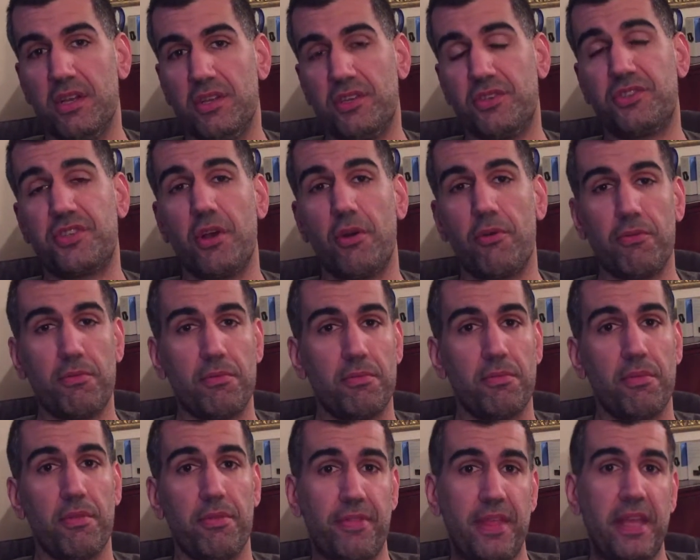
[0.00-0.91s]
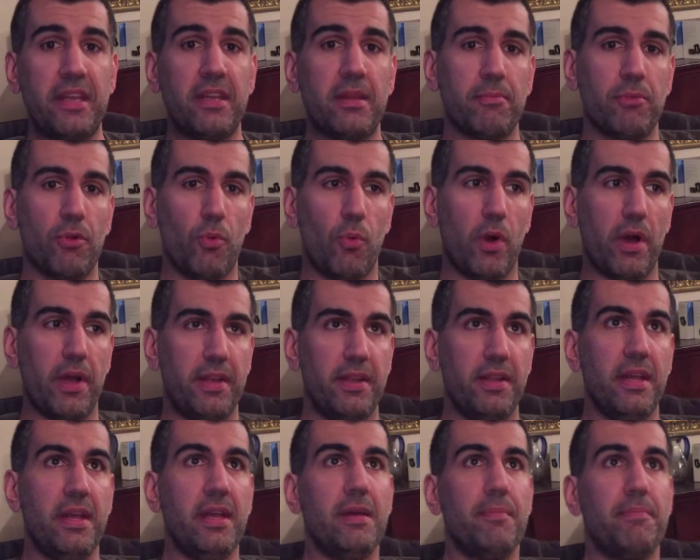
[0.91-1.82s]
So thing number
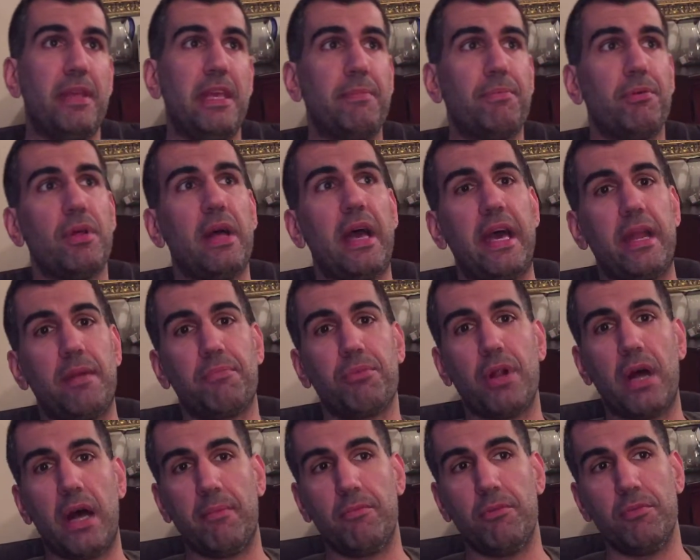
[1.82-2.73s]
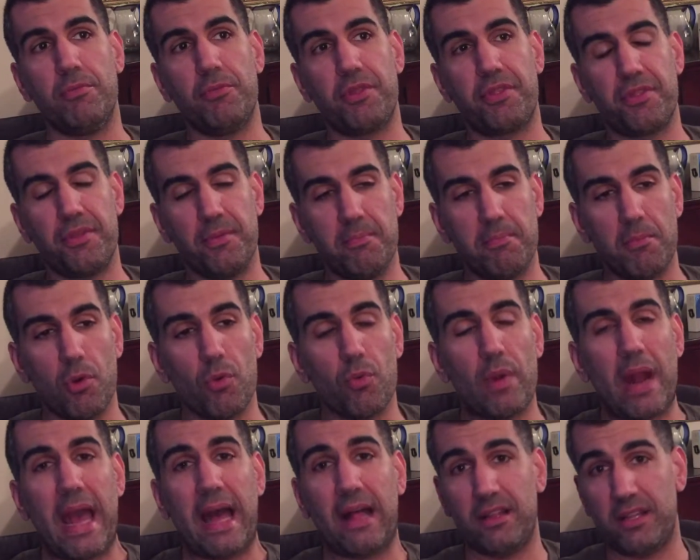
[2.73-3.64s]
one, people had a problem with the
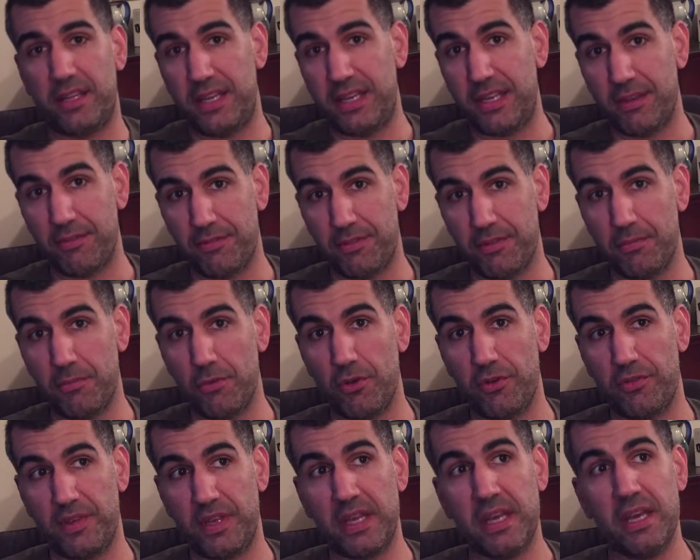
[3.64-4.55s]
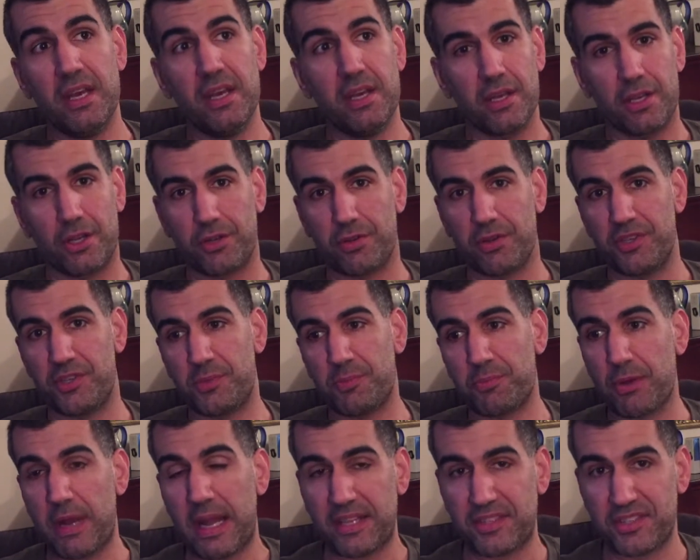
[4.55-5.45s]
morality of the movie. Chris
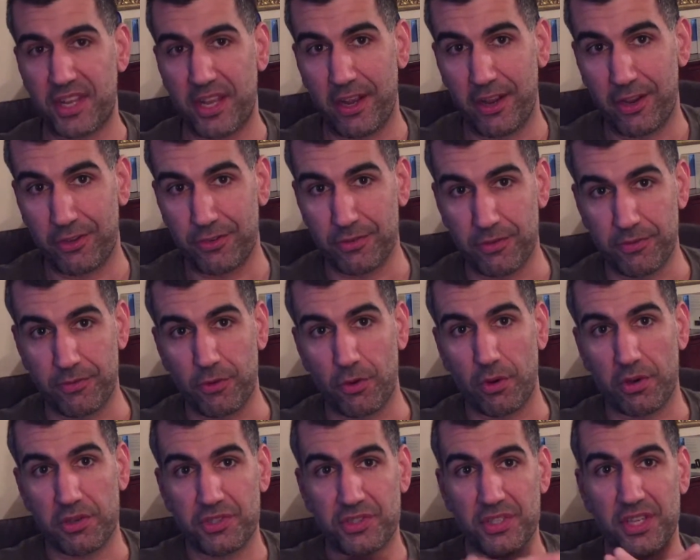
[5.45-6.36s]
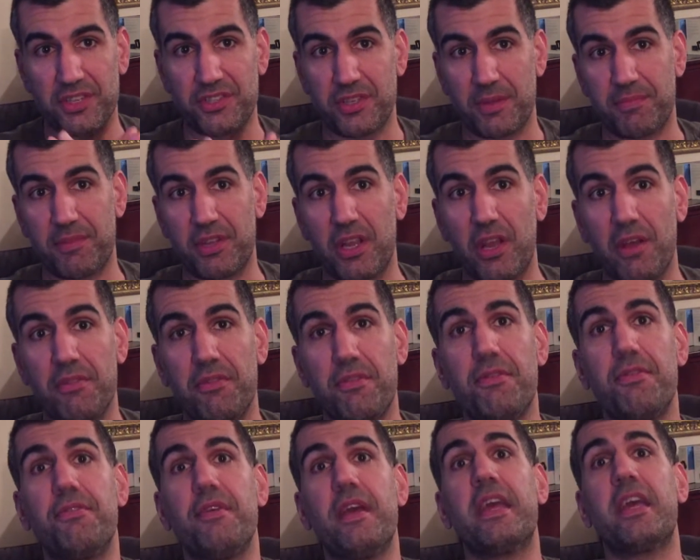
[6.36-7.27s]
Pratt's character, of course, does something
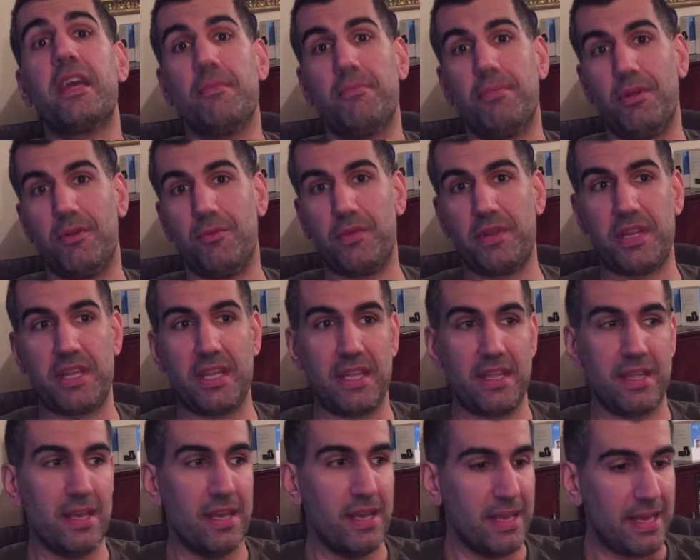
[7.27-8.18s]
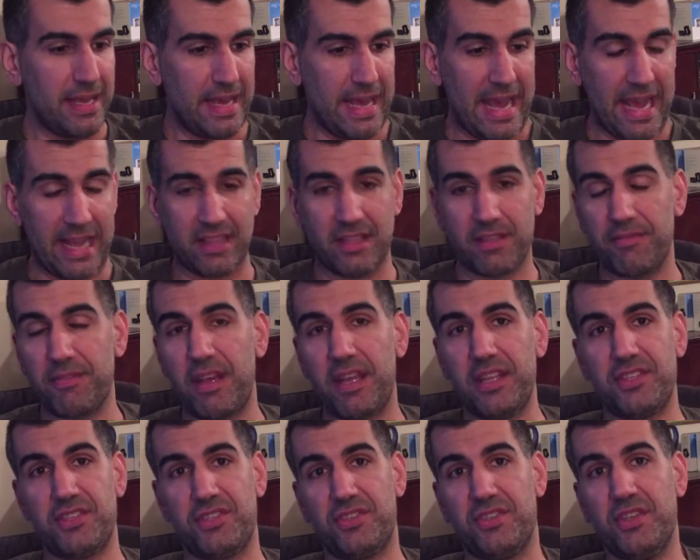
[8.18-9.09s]
unthinkable when he
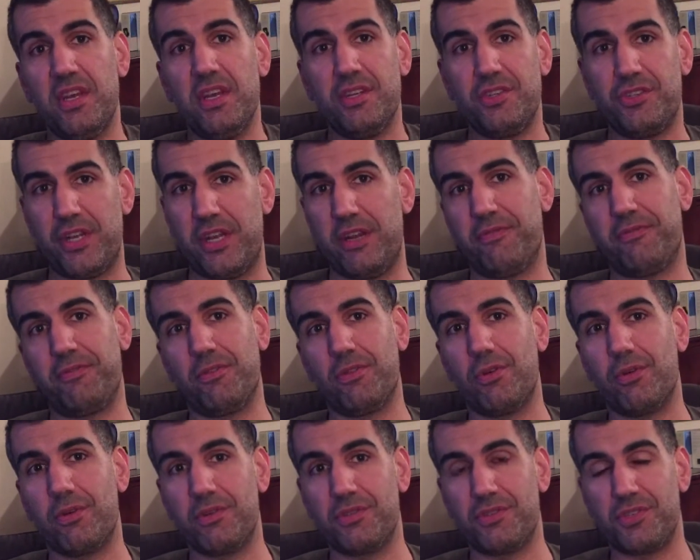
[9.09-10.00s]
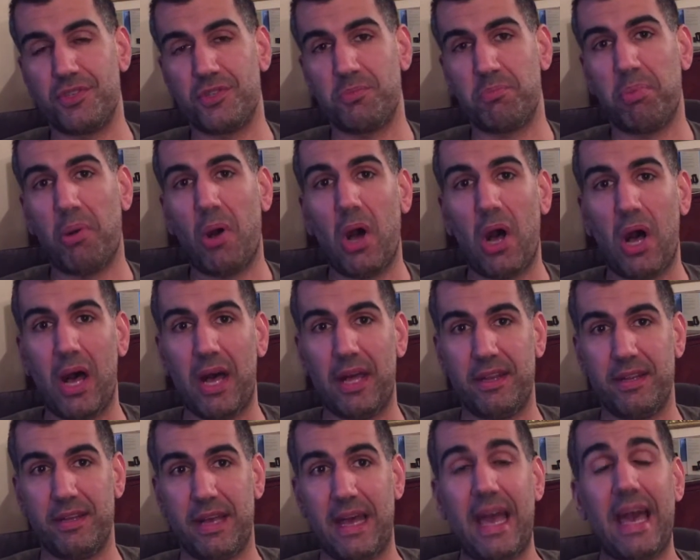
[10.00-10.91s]
activates Jennifer Lawrence's
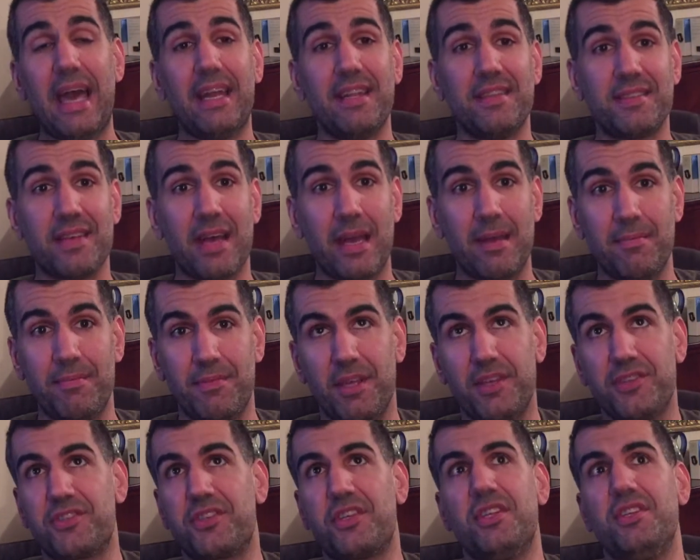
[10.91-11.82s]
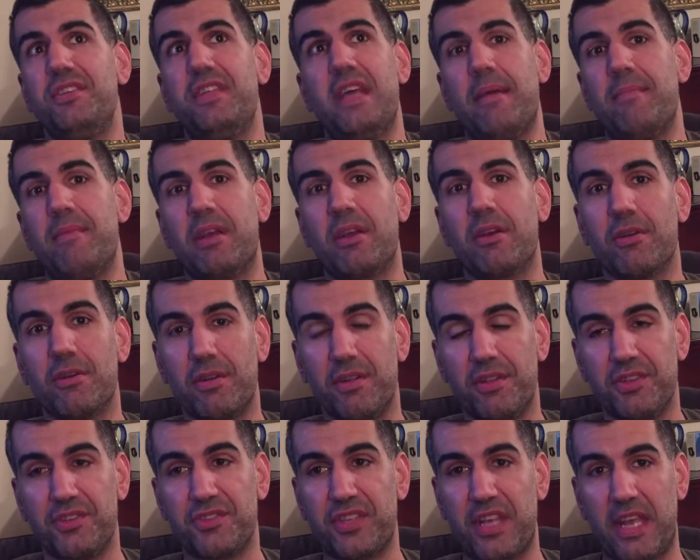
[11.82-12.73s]
pod ahead of time, thus condemning her to
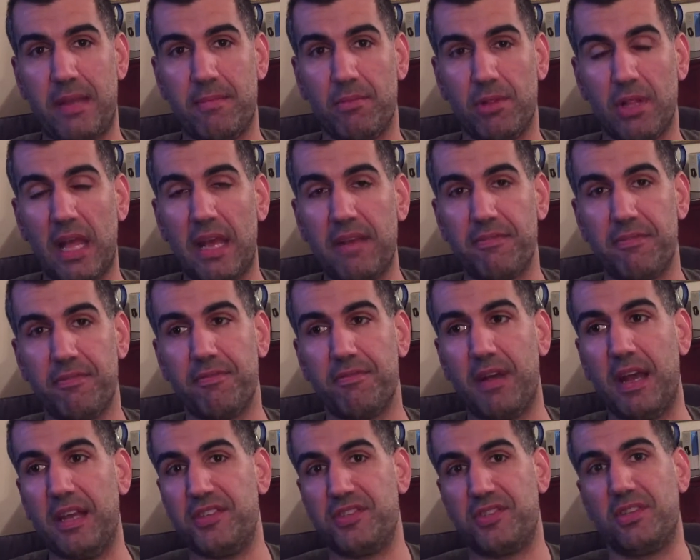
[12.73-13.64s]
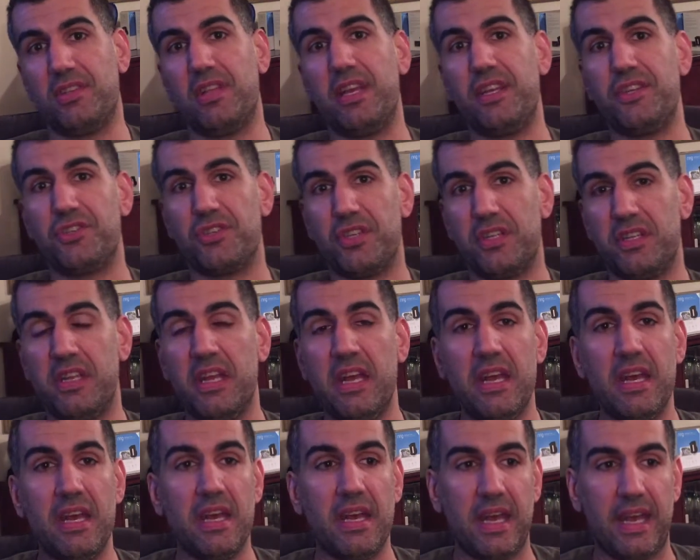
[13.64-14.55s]
the same life of isolation
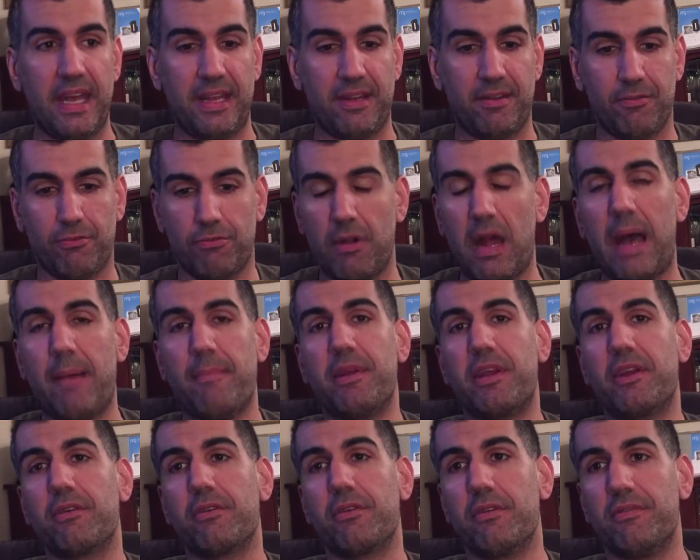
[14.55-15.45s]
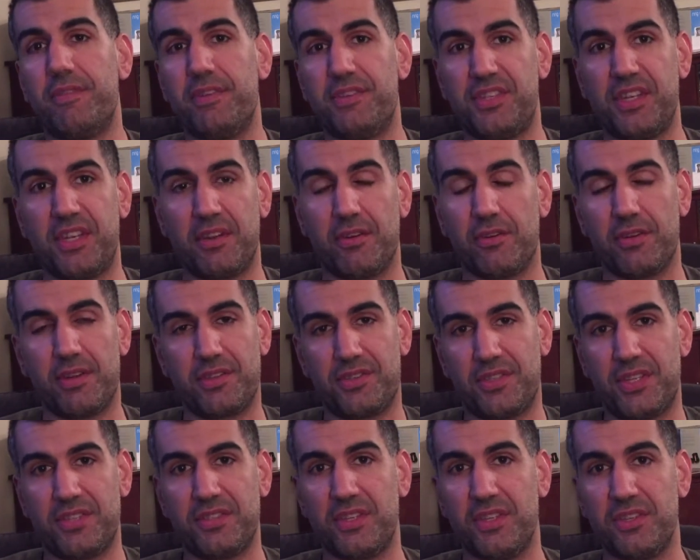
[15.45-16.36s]
and robbing her of her
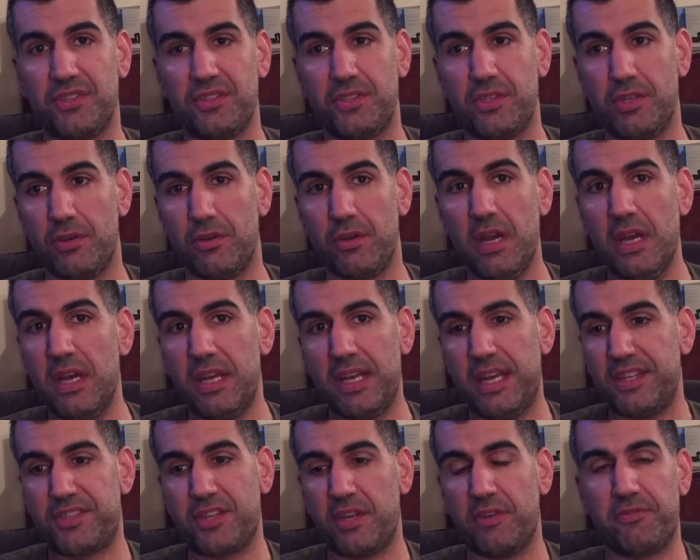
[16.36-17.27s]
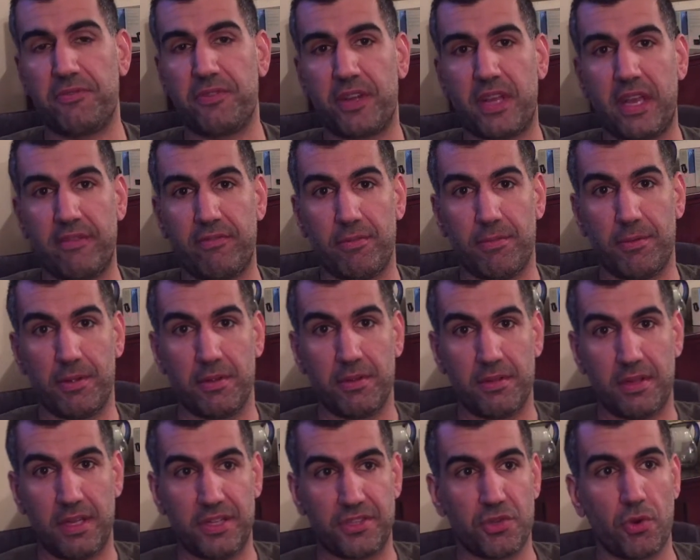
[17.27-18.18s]
existence too. It's unforgivable.
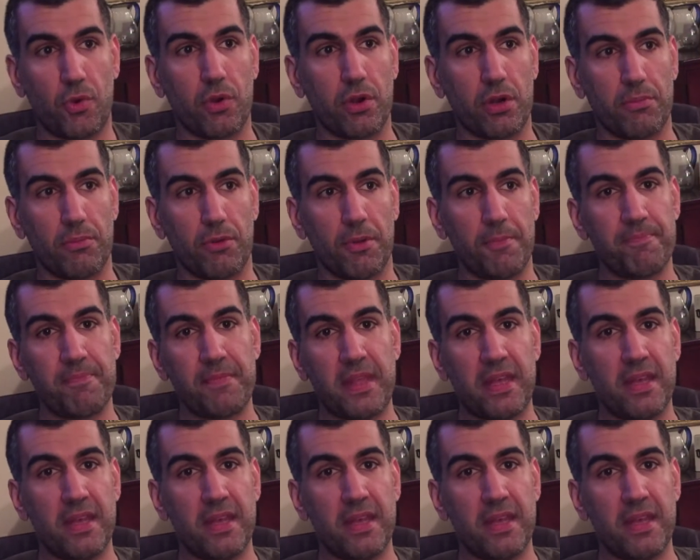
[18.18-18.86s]
It's horrible.